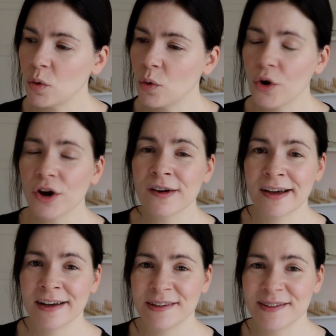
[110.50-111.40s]

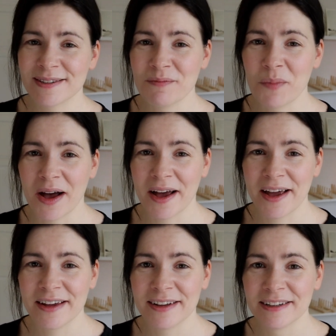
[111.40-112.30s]
organize
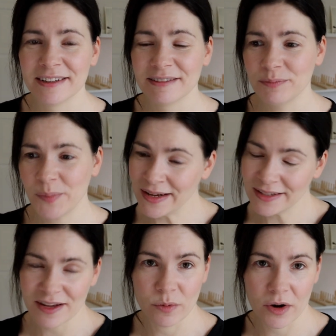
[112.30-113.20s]
my
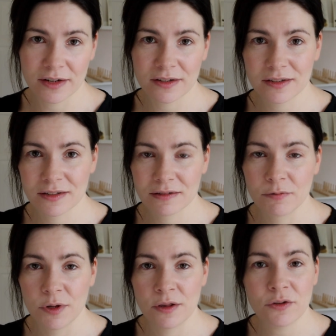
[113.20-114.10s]
painting practice
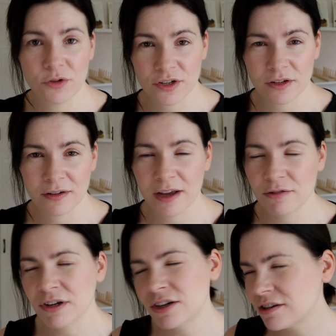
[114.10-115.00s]
with Notion? I
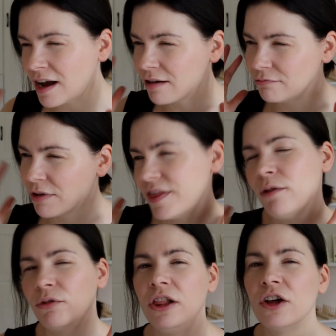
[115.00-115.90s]
wonder what
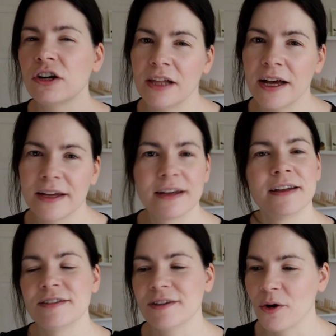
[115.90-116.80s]
that would look like.
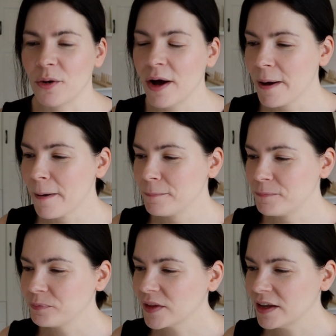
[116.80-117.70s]
And so
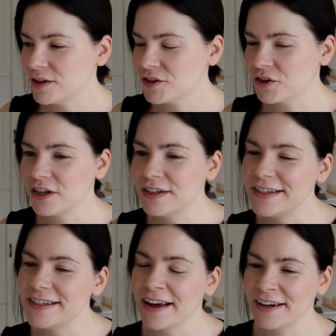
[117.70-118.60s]
I started
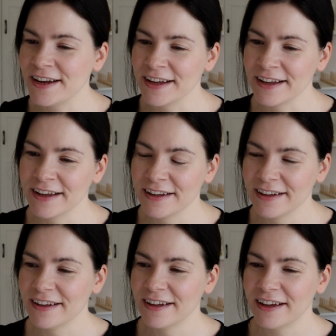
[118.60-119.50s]
designing
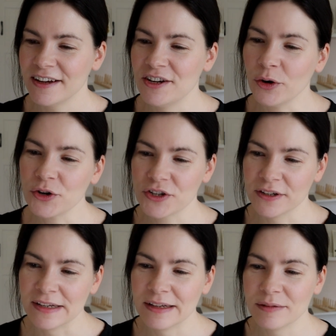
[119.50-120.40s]
a
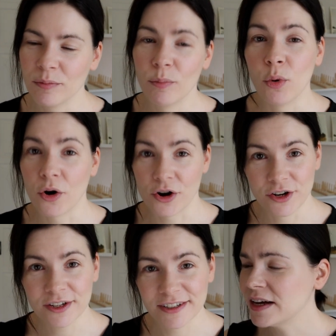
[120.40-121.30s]
Notion
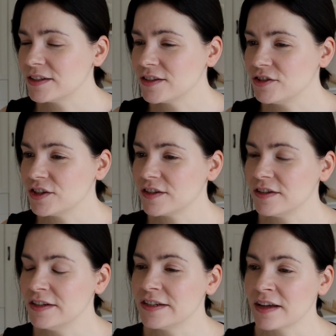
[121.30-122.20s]
board that's
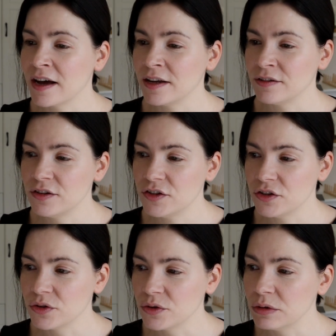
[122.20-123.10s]
just designed
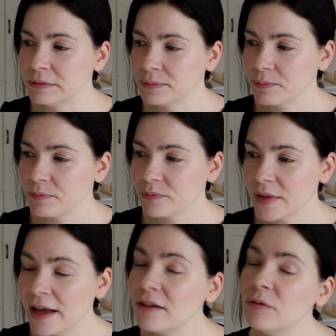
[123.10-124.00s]
to
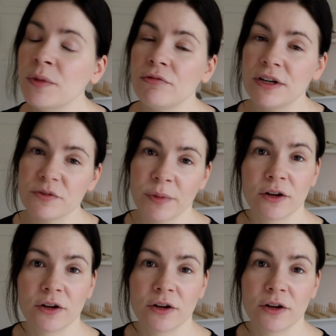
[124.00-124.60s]
help me reach my